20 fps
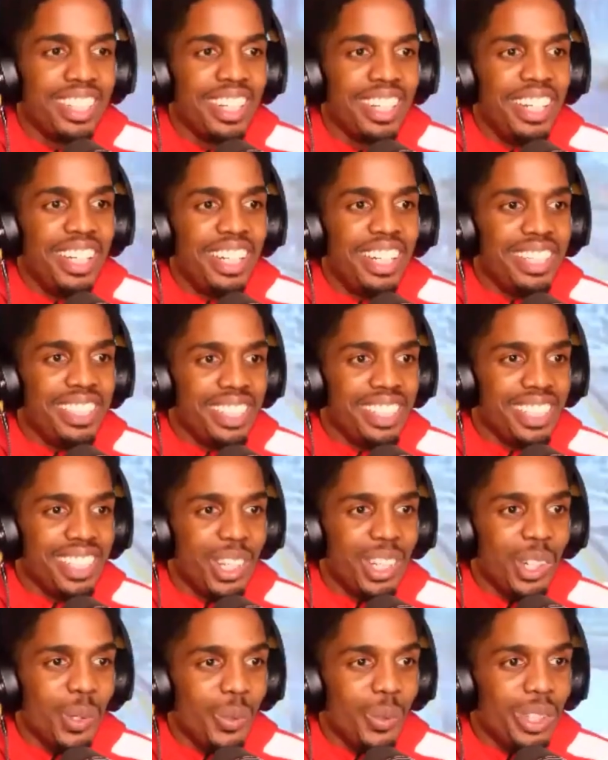and just
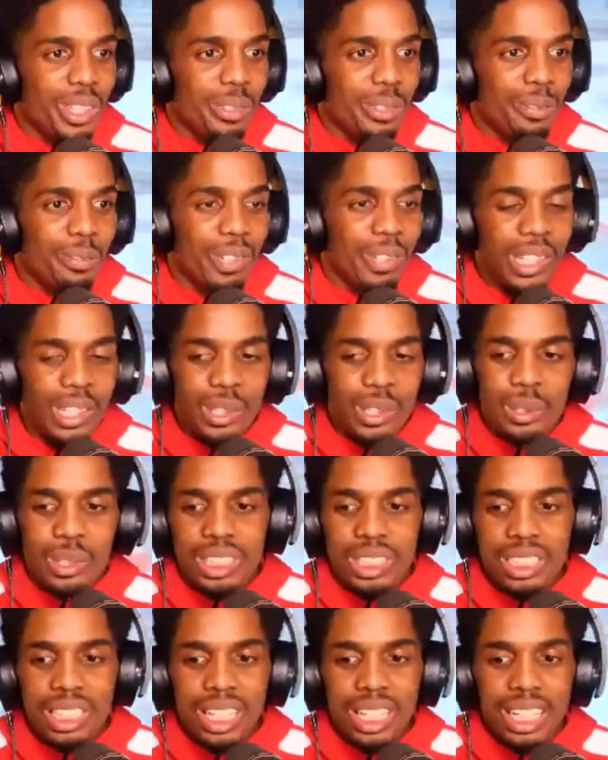go with the flow it's
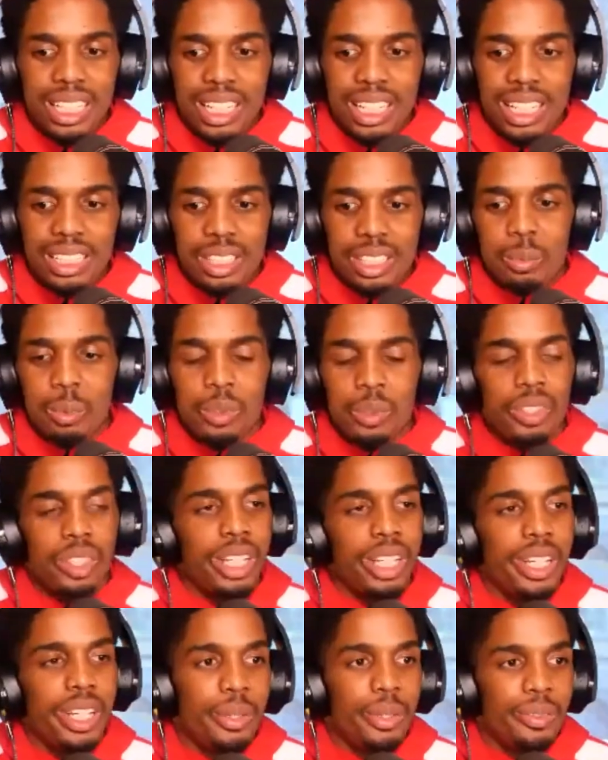a lot of guys come over here
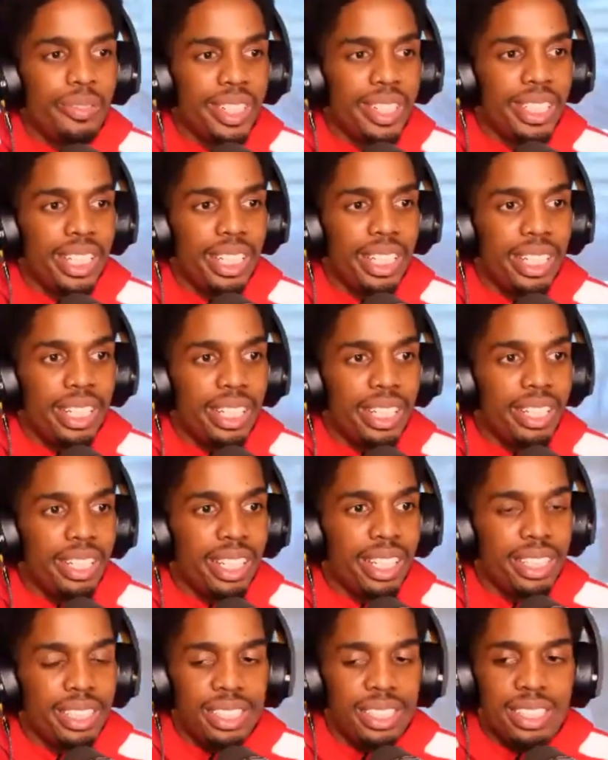they overthink it and they
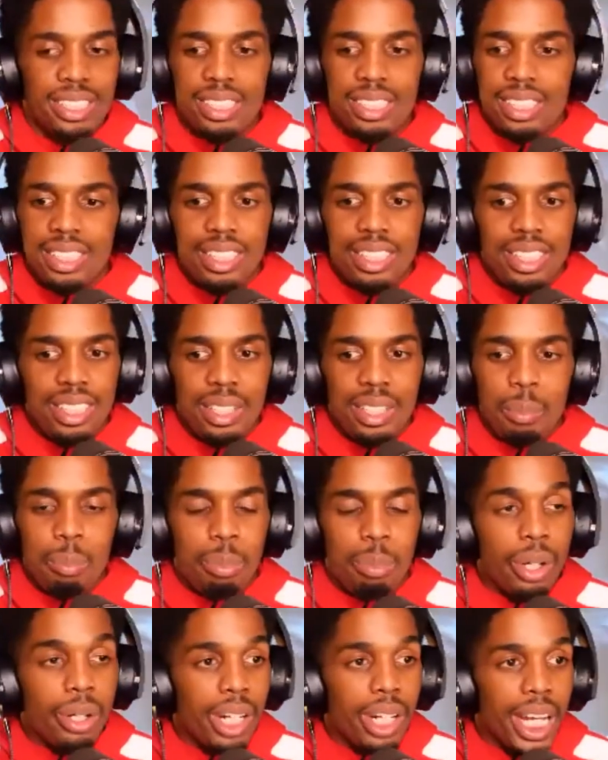just
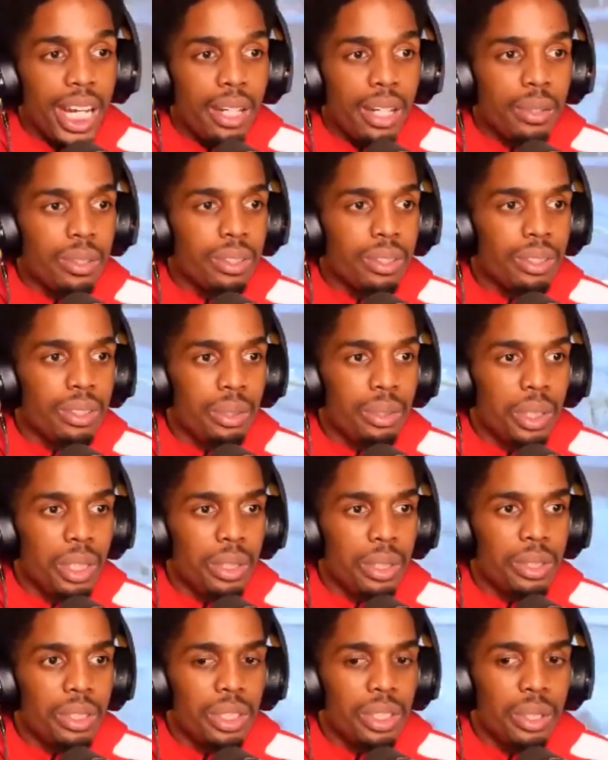burn out you know
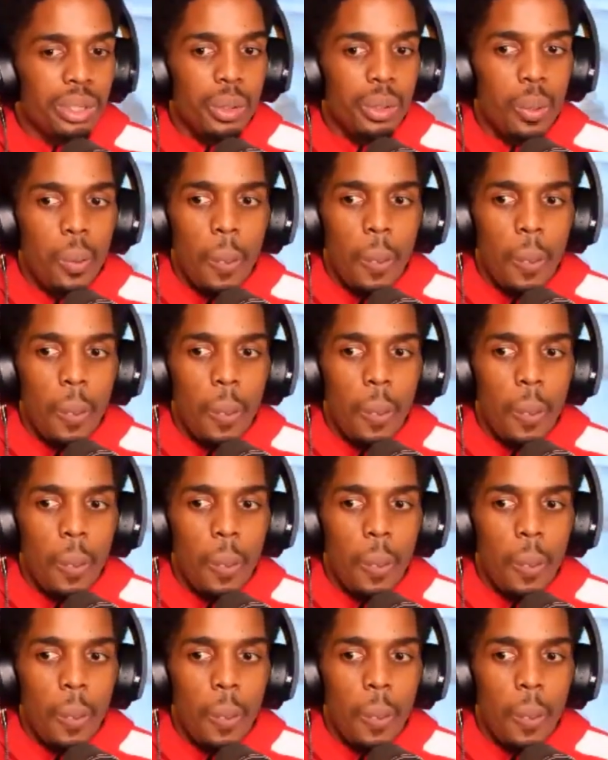so